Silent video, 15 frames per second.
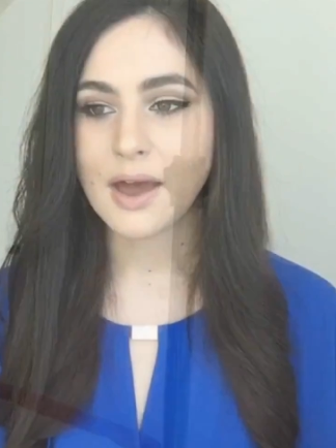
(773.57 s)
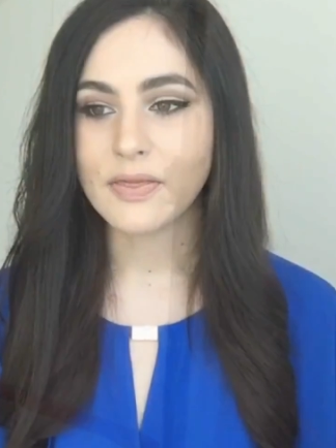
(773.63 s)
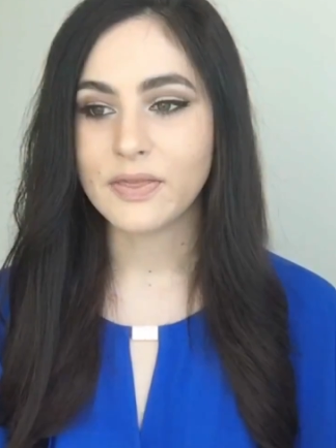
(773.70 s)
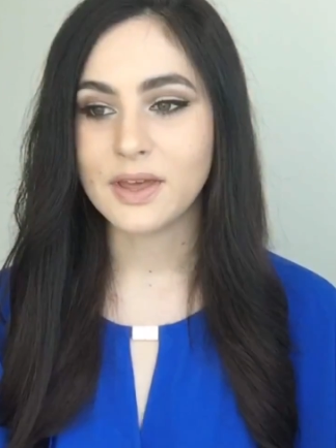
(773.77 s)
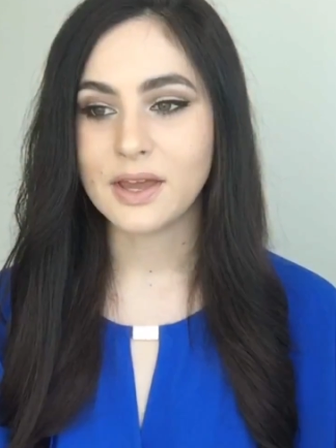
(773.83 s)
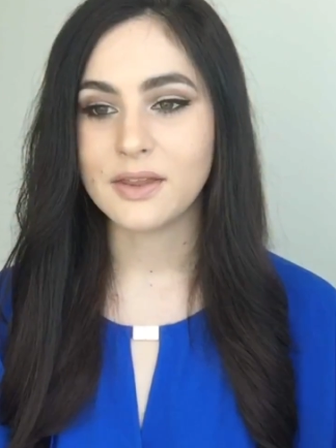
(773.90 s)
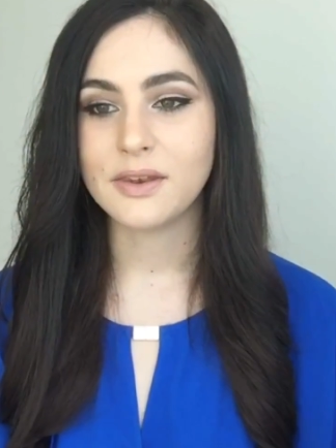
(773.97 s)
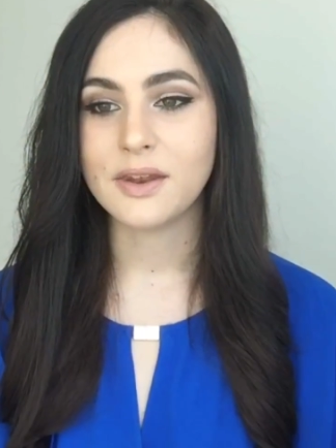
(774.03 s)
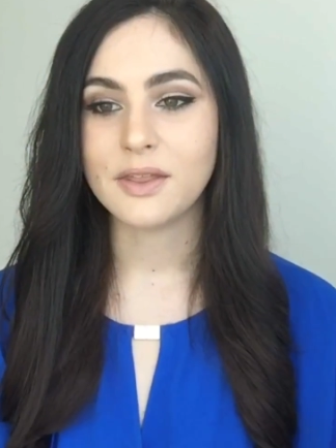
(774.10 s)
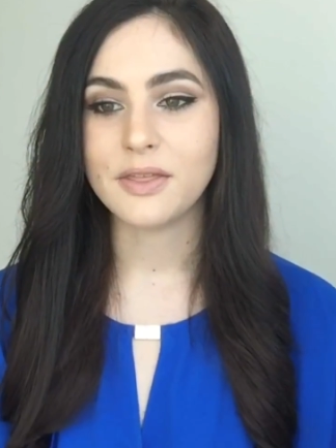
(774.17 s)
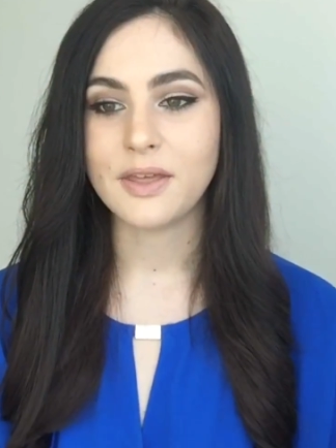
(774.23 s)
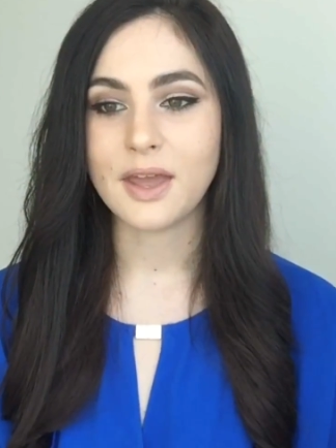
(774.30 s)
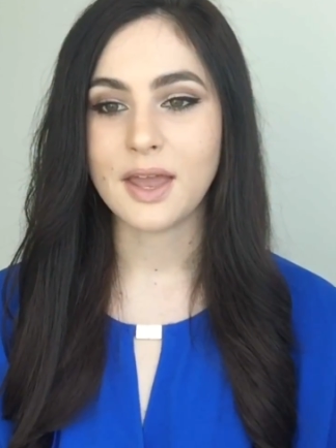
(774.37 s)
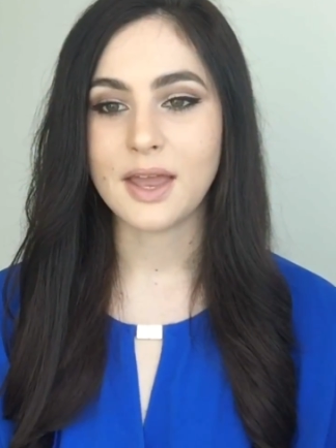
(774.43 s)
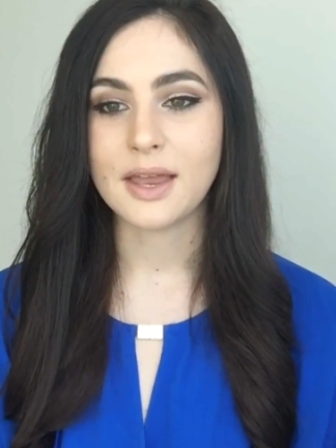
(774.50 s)
And then
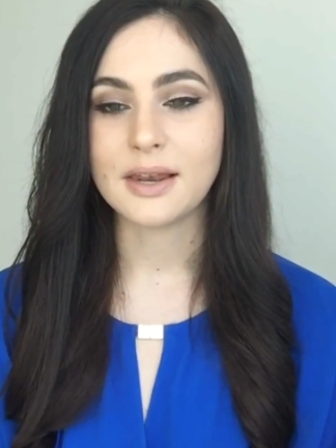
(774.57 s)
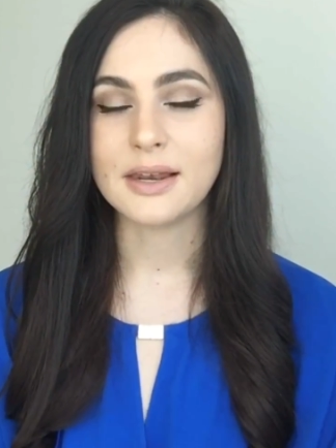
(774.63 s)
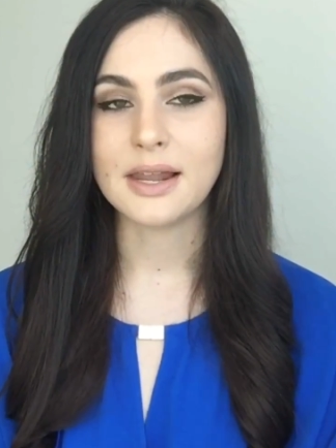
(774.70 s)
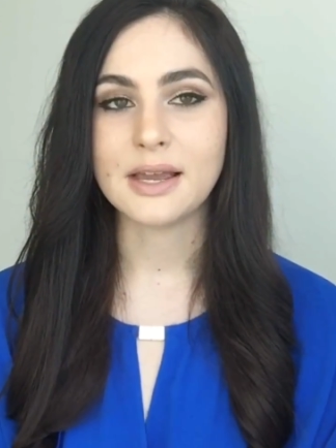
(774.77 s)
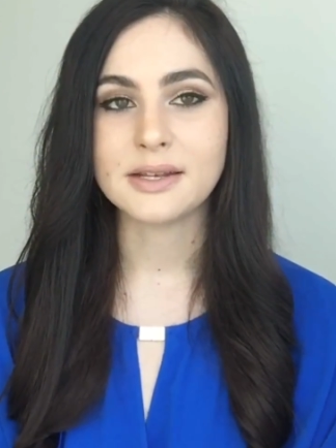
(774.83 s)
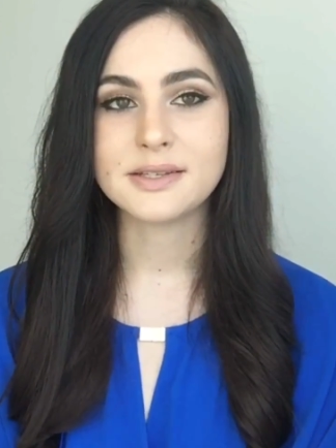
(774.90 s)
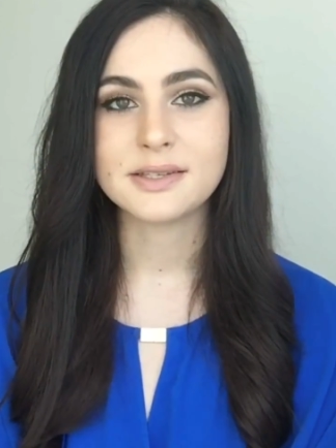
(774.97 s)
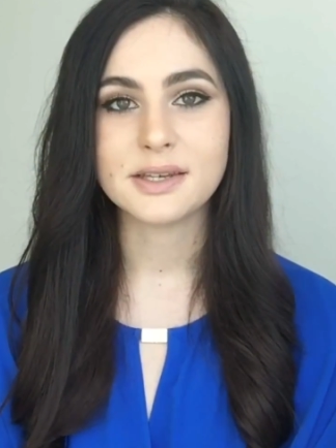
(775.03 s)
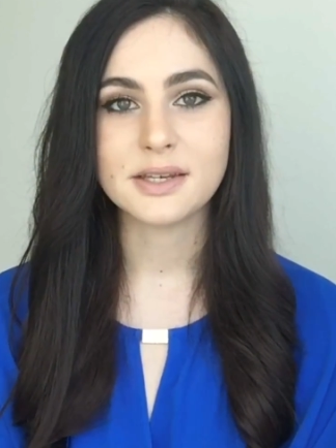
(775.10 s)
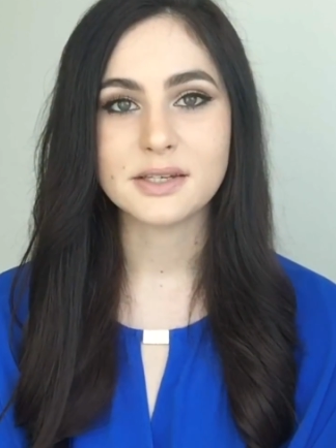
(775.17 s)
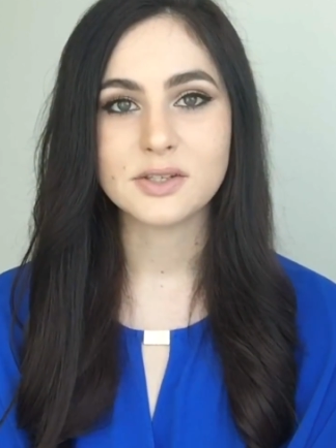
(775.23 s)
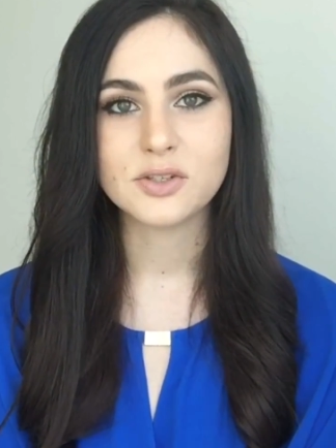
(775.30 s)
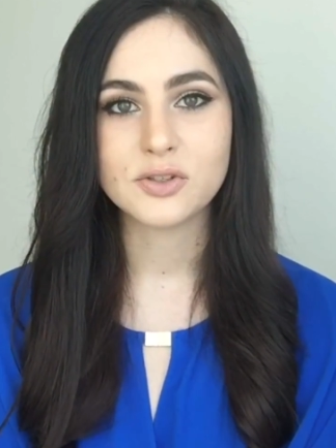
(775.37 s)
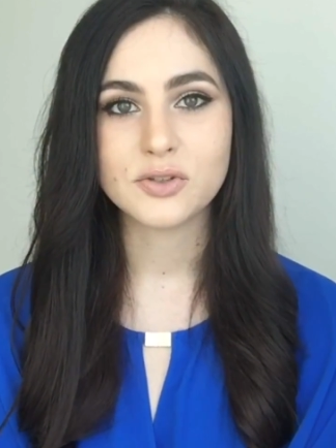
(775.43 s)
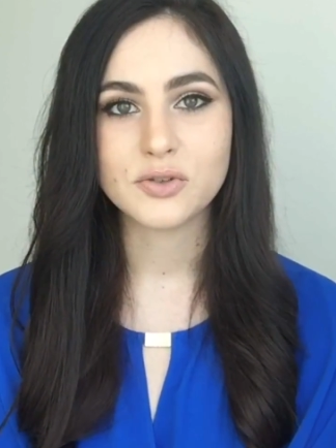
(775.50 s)
they let
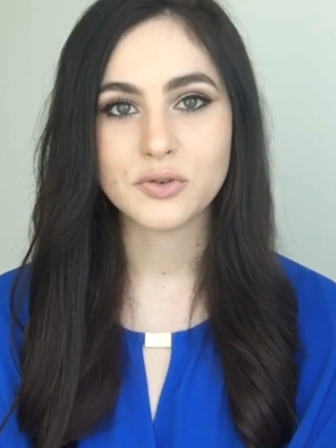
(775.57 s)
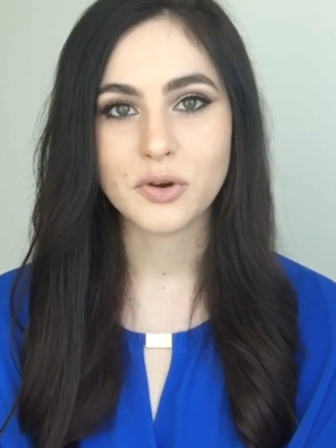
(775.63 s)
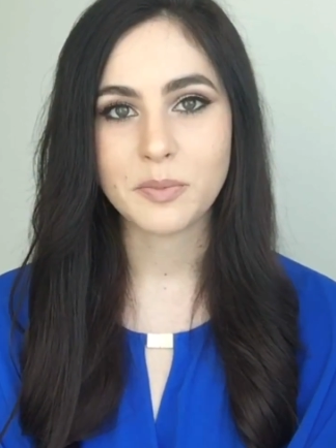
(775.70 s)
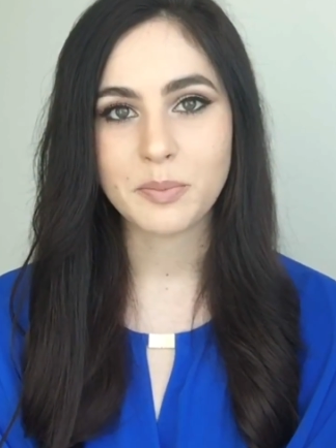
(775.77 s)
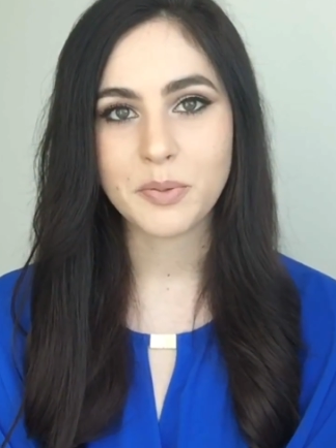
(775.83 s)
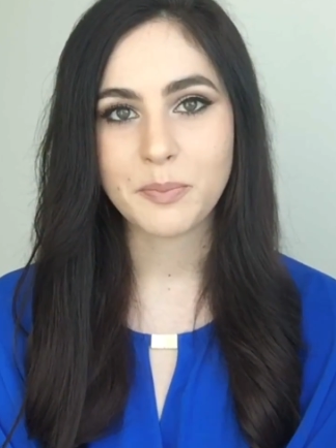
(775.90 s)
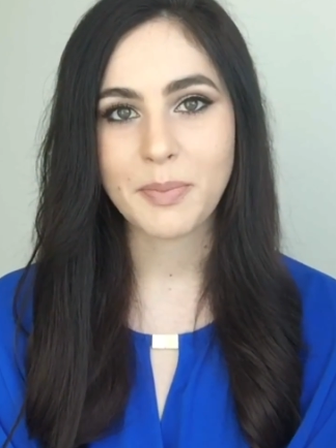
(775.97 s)
it drip